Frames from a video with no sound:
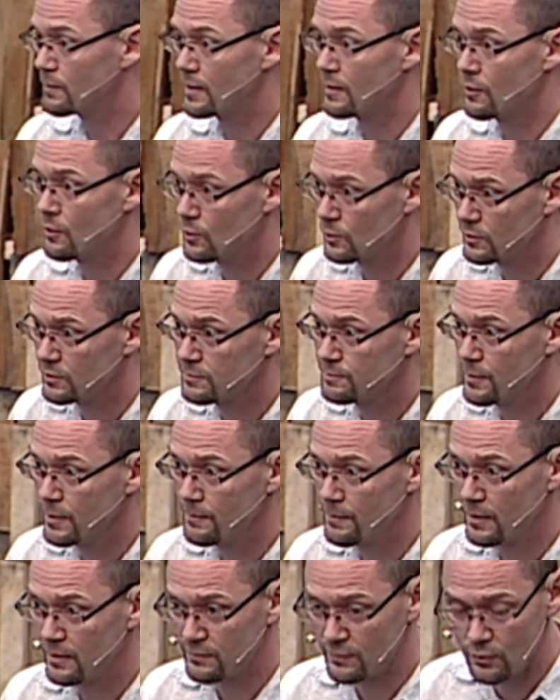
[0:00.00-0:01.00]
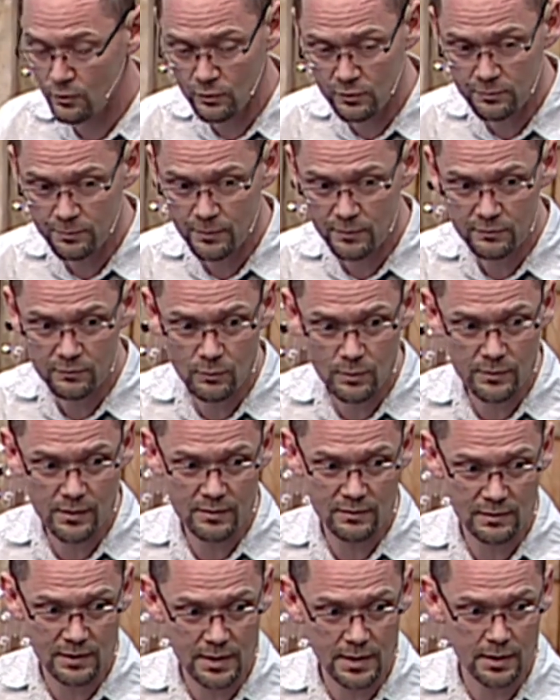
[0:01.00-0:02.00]
by the Holy Spirit because the Holy Spirit's the one
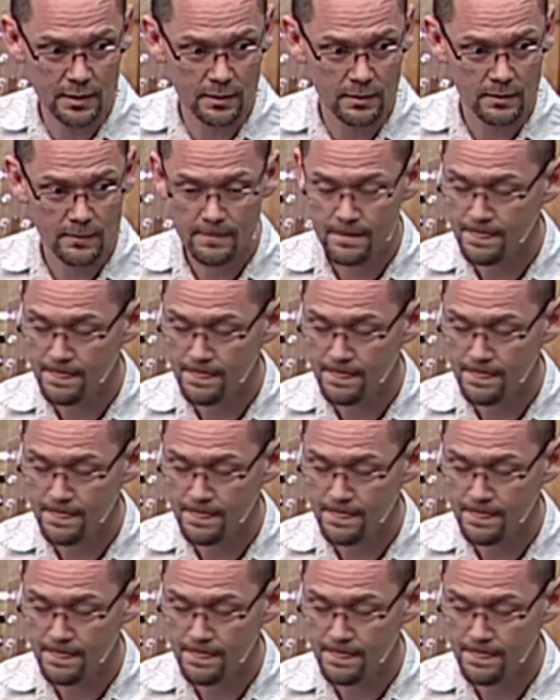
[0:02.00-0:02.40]
that's leading